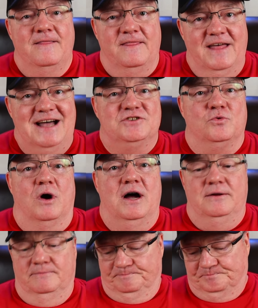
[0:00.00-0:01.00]
That's
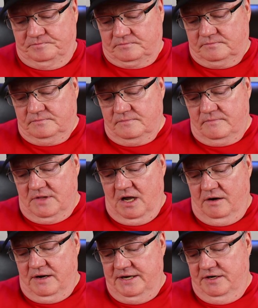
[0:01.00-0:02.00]
why.
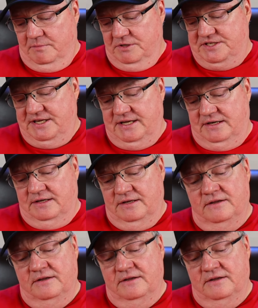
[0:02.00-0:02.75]
All right, number 10.